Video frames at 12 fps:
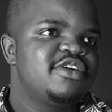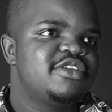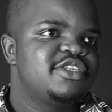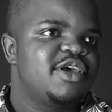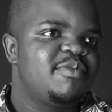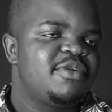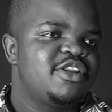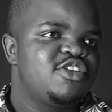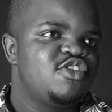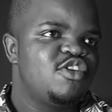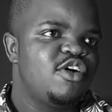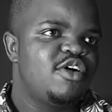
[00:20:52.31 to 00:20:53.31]
somewhere in
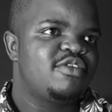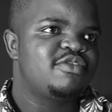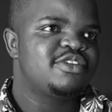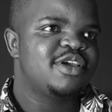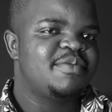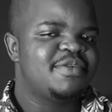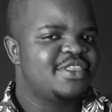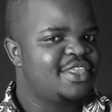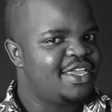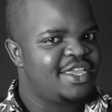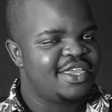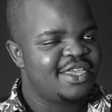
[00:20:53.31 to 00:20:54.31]
New York, somewhere
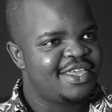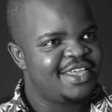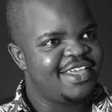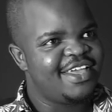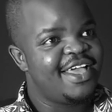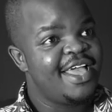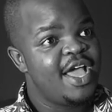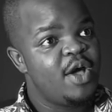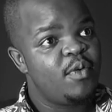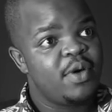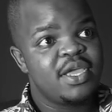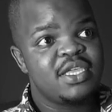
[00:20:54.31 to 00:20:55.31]
there
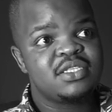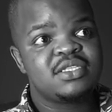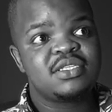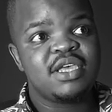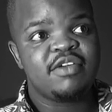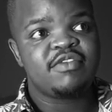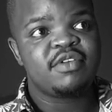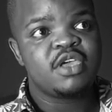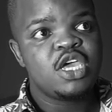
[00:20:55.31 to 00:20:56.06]
where it's safe.